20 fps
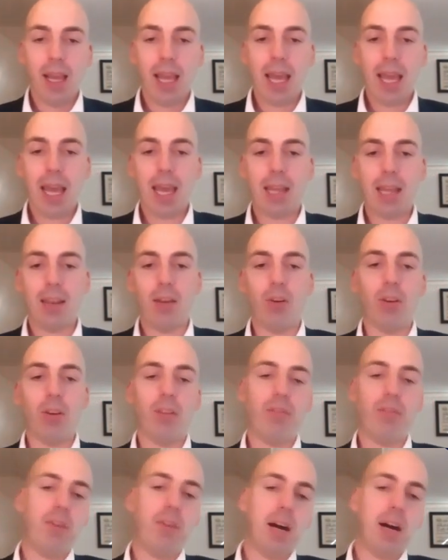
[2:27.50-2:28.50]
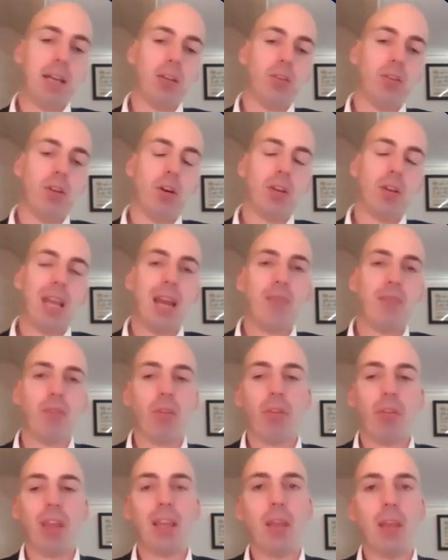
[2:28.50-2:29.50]
And on a final note,
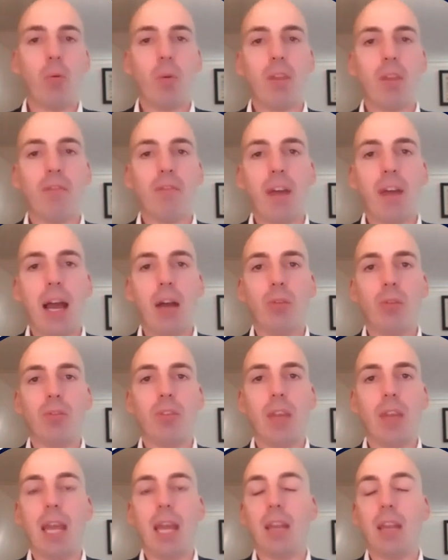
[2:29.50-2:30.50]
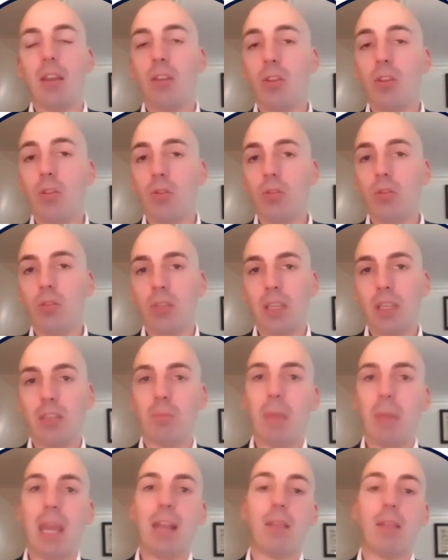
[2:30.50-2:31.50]
everything that we found and use is
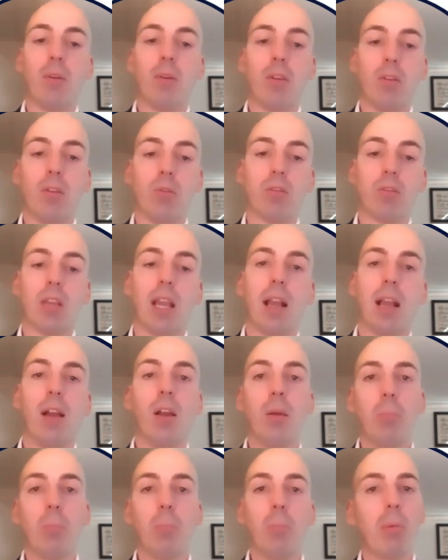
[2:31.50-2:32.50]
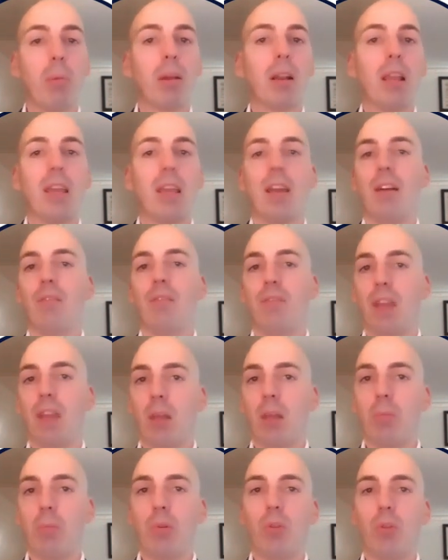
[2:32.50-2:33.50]
made using publicly
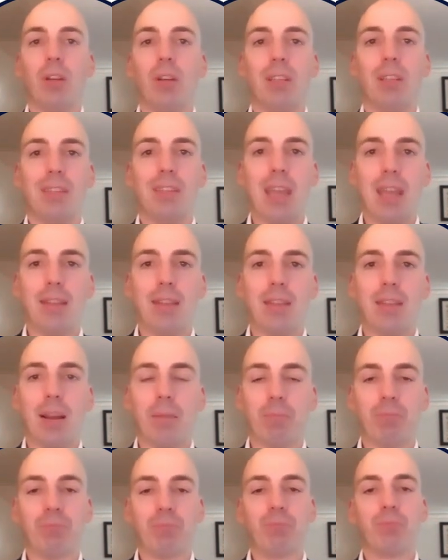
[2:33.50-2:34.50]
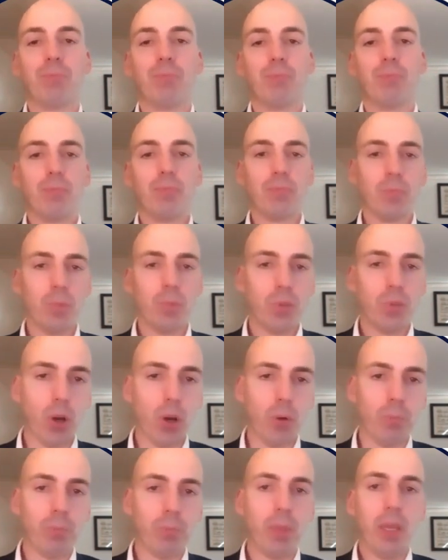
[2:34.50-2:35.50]
available data. So,